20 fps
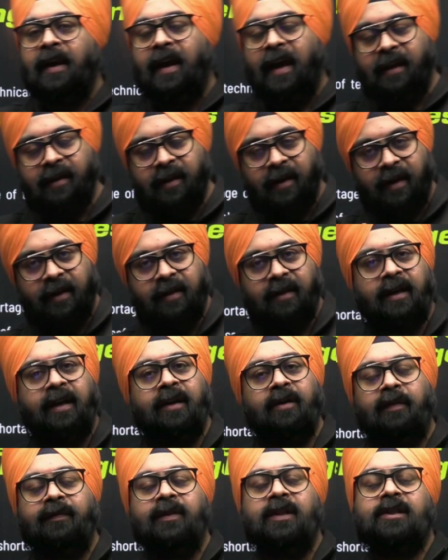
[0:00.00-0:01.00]
as a
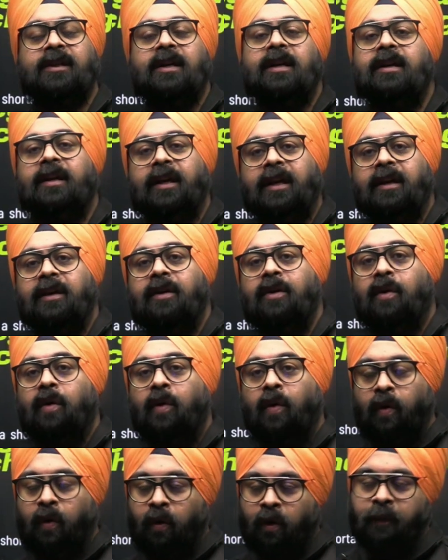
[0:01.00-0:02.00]
resident of this country,
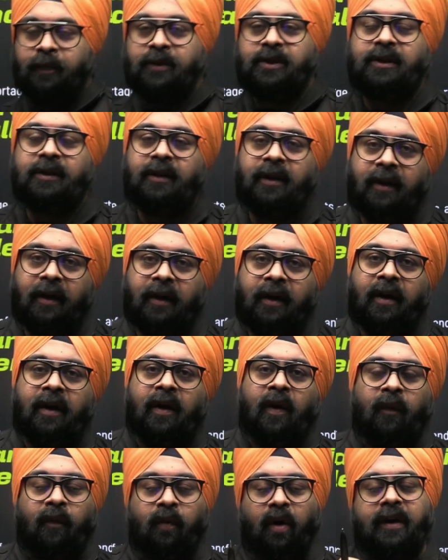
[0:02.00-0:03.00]
hopes
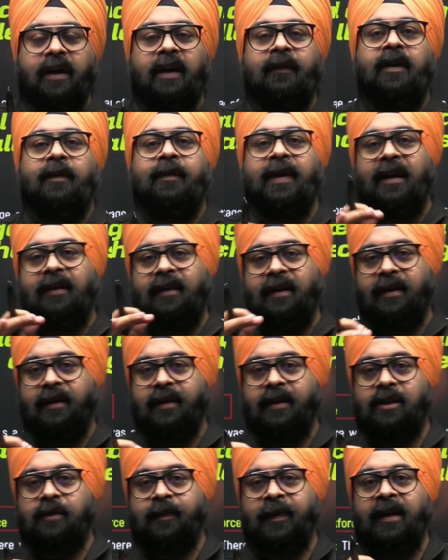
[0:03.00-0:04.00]
whatever
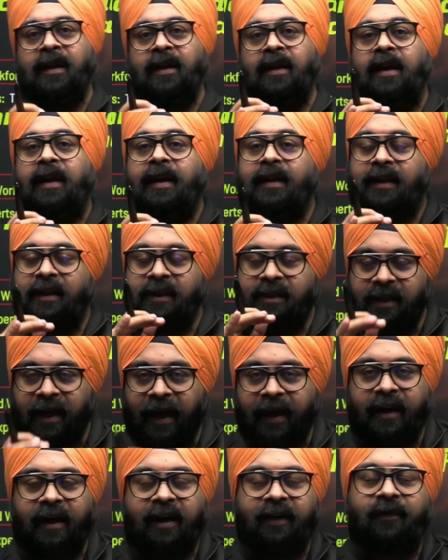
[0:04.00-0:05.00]
method is being
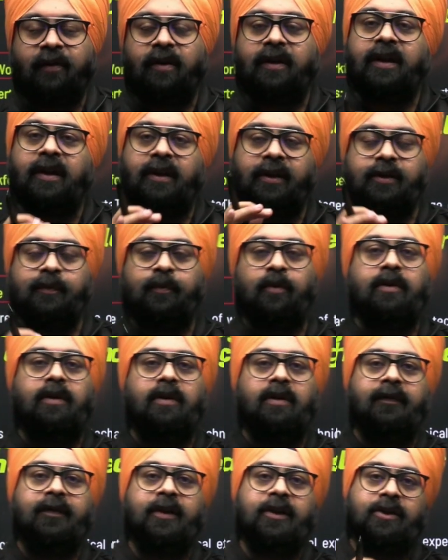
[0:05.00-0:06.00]
decided for the
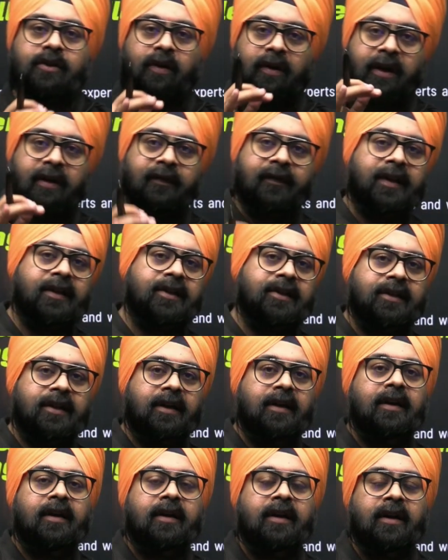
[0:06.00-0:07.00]
disposal of the solid waste
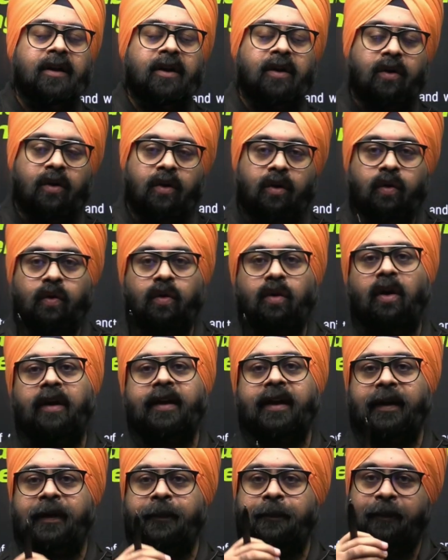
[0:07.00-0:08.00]
do
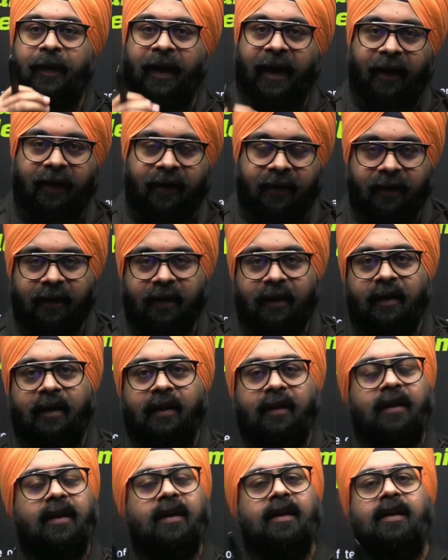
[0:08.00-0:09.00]
not impact
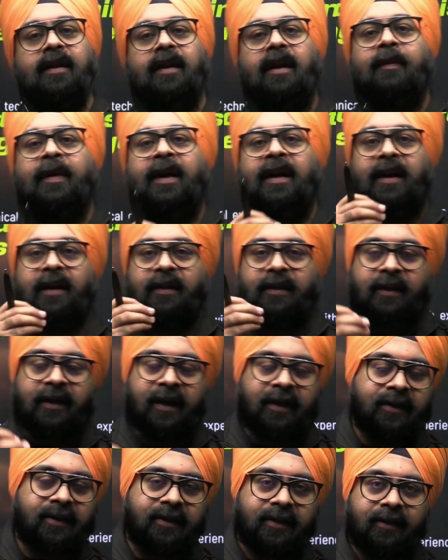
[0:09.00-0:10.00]
the nearby
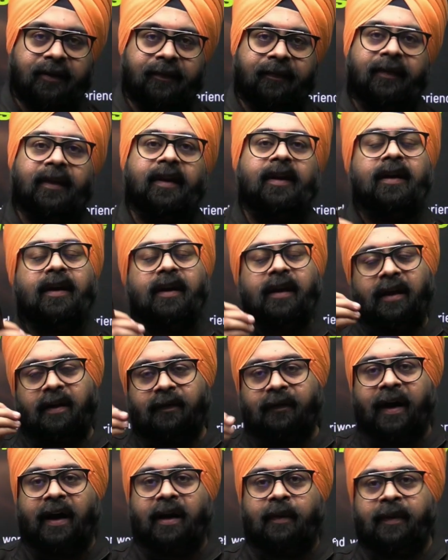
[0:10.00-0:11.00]
residents,
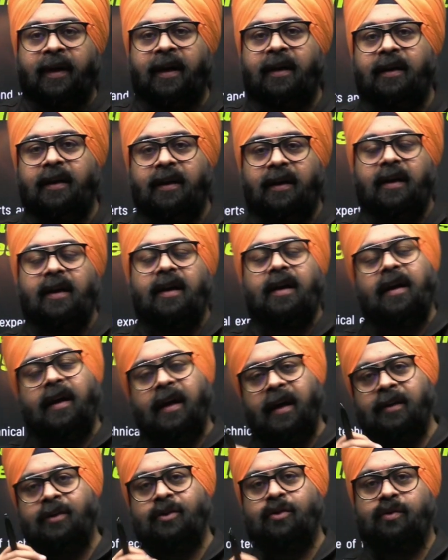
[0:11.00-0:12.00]
environment
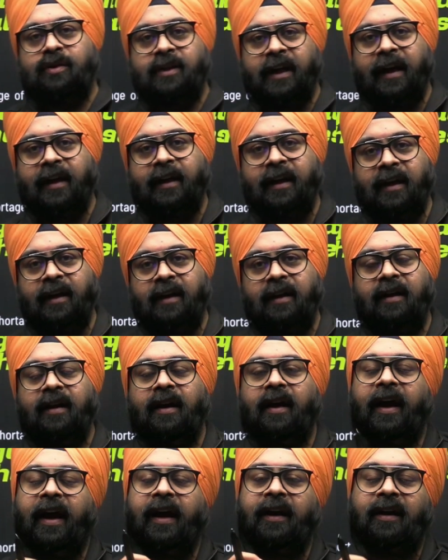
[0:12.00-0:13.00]
and society
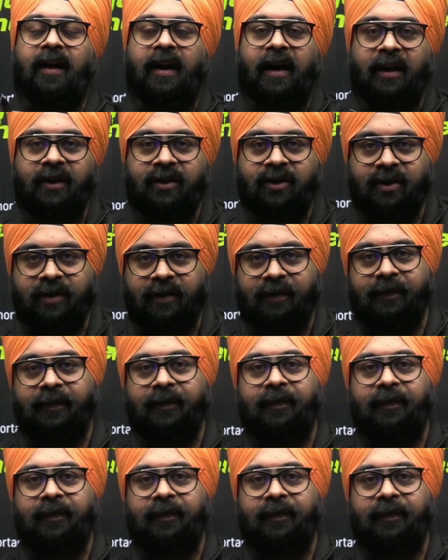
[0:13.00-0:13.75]
at large.